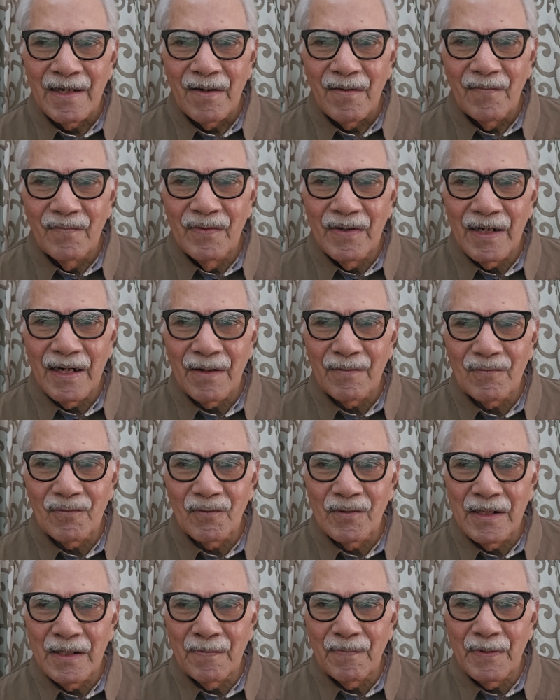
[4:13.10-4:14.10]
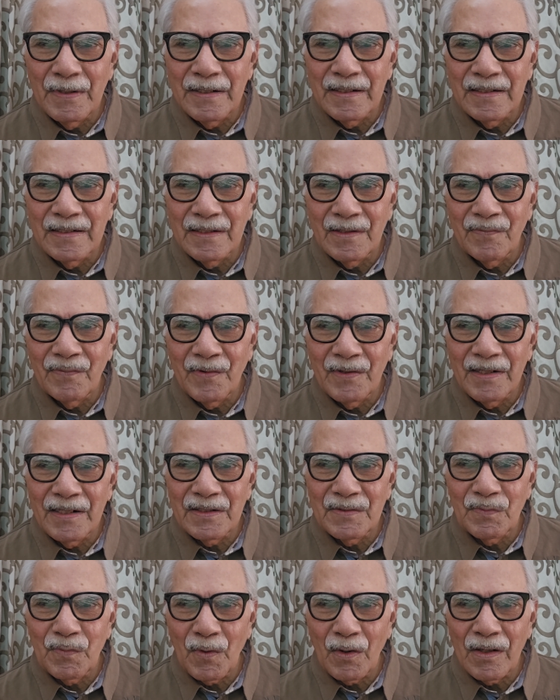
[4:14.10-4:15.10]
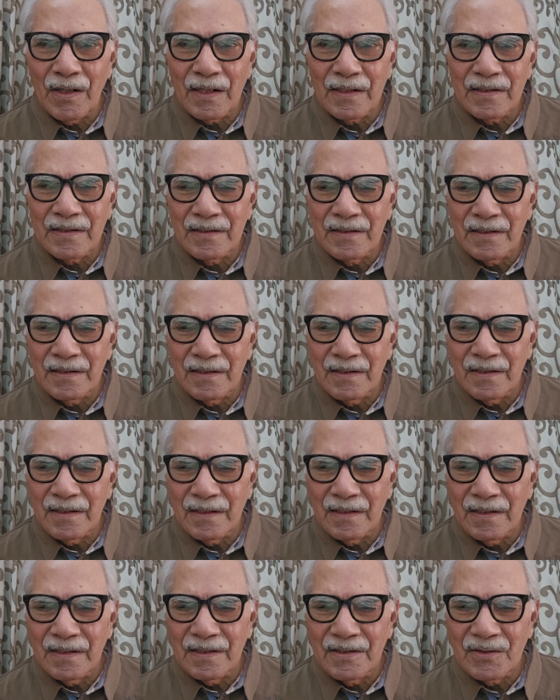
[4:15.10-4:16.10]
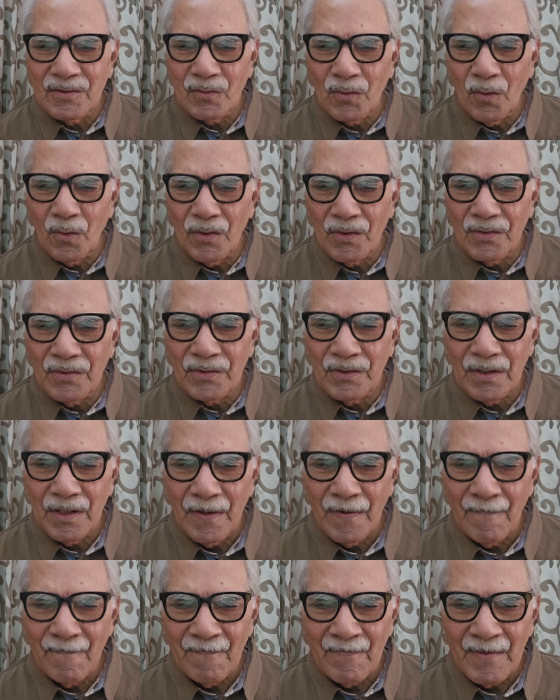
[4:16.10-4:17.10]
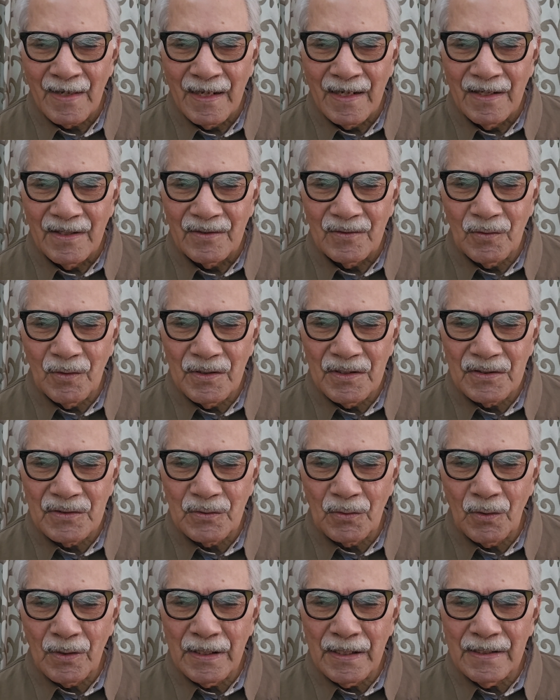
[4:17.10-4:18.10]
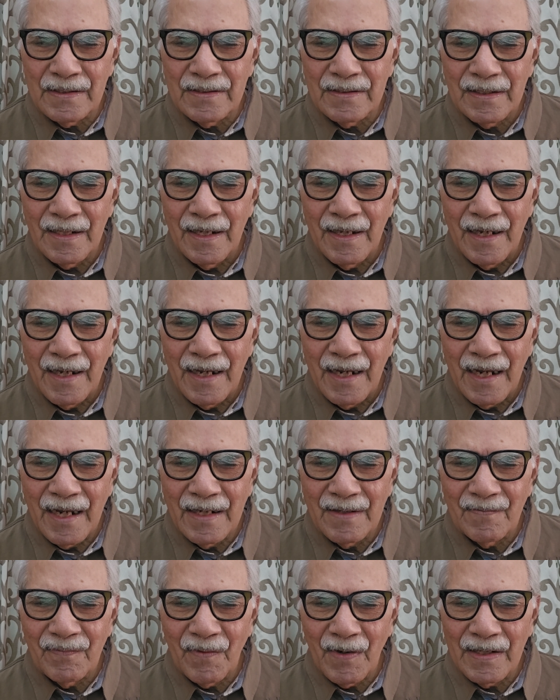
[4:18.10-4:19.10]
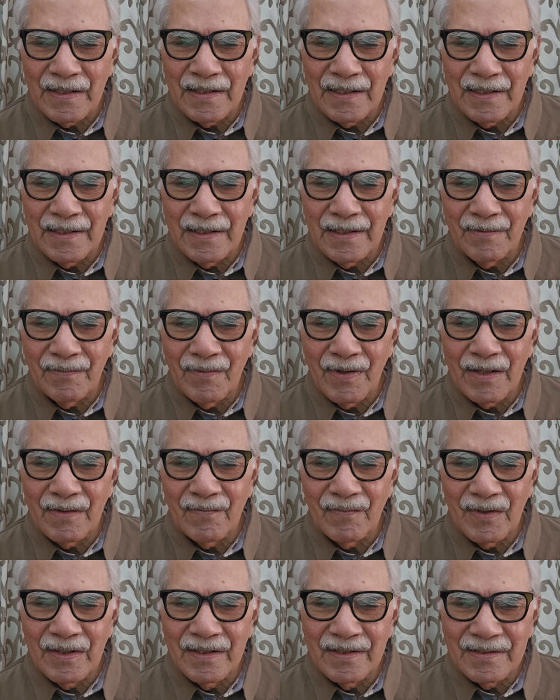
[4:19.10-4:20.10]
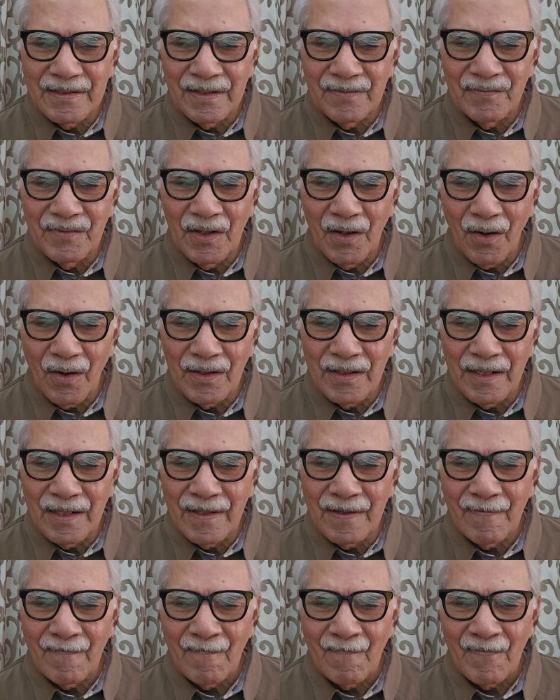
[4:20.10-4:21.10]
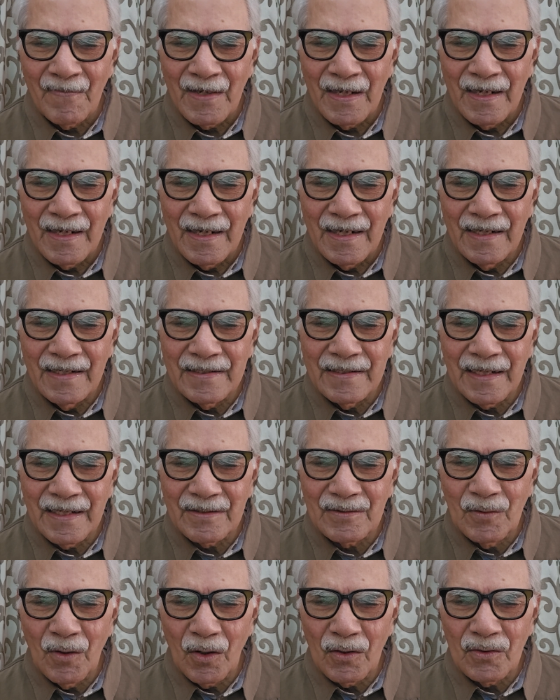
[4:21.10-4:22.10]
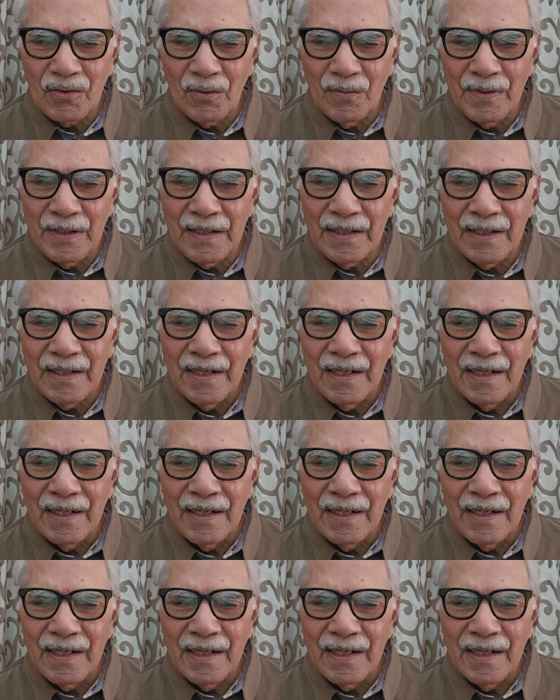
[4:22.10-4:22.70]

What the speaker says: we have to keep it in the finished product stores. So storage, and finally when we receive the order, it has got to be